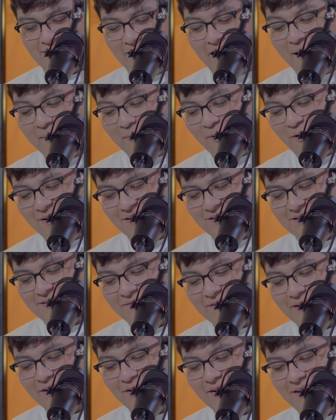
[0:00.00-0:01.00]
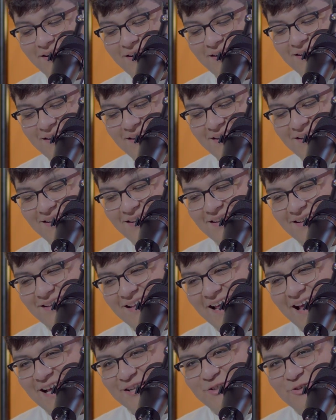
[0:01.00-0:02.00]
I'm honestly very,
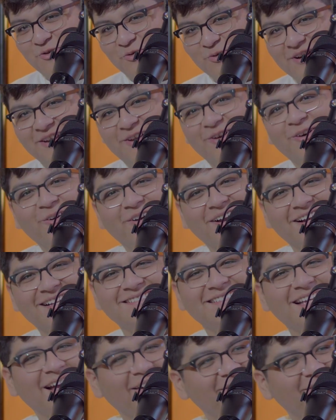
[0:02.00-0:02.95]
as a 20-year-old, I can say